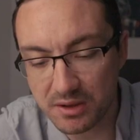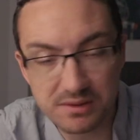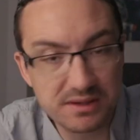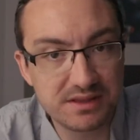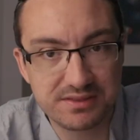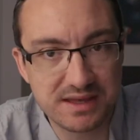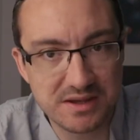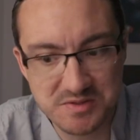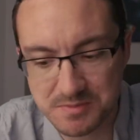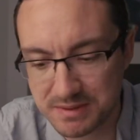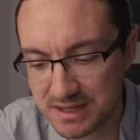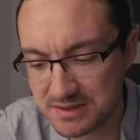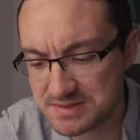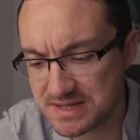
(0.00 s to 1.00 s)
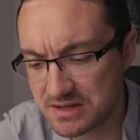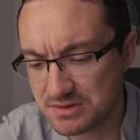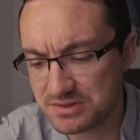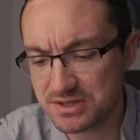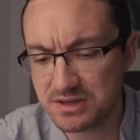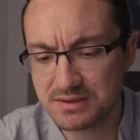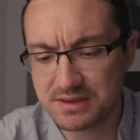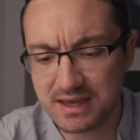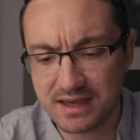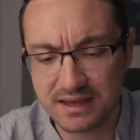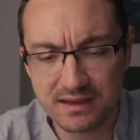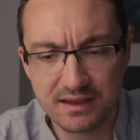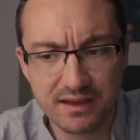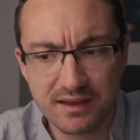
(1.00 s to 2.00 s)
only £1,000 here in the
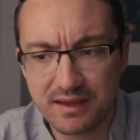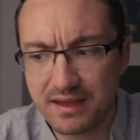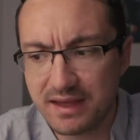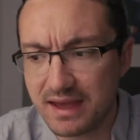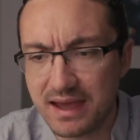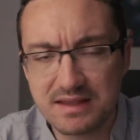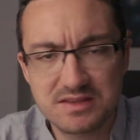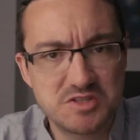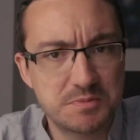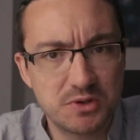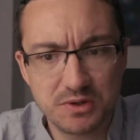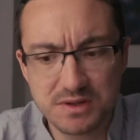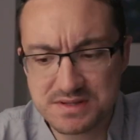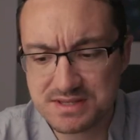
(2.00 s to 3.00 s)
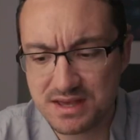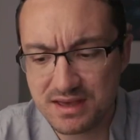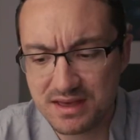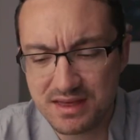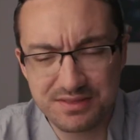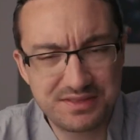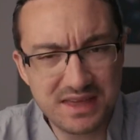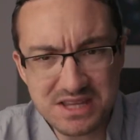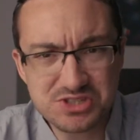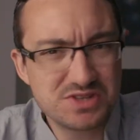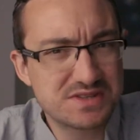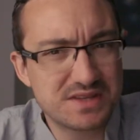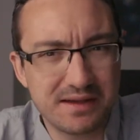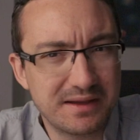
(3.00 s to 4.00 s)
UK. And to be honest, that's
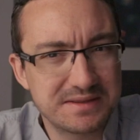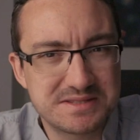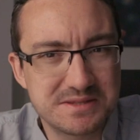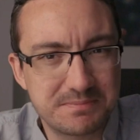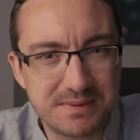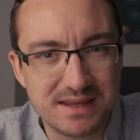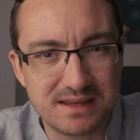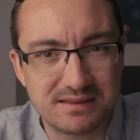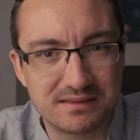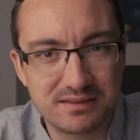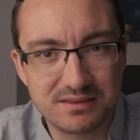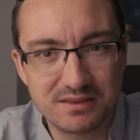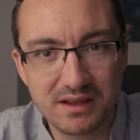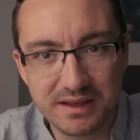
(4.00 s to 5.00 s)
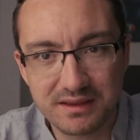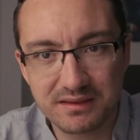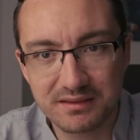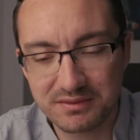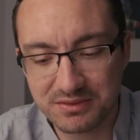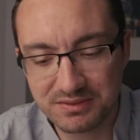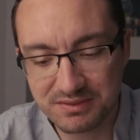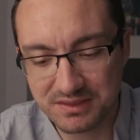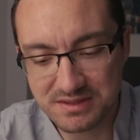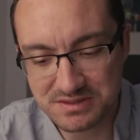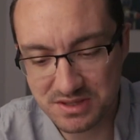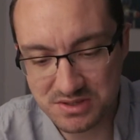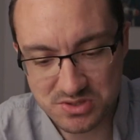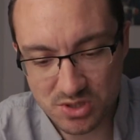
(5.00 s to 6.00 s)
just hard to beat. Like,
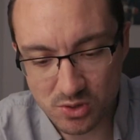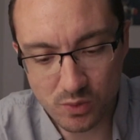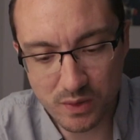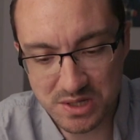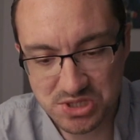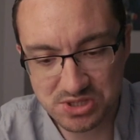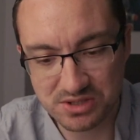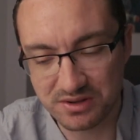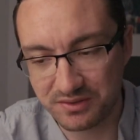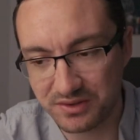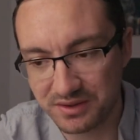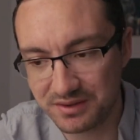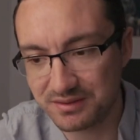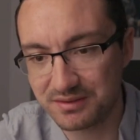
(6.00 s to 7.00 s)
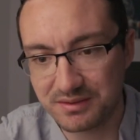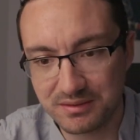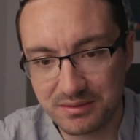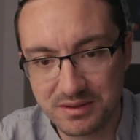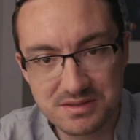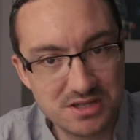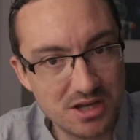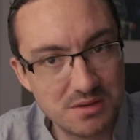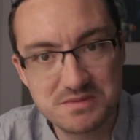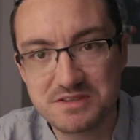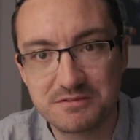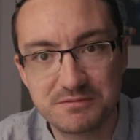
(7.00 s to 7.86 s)
there's no question that in terms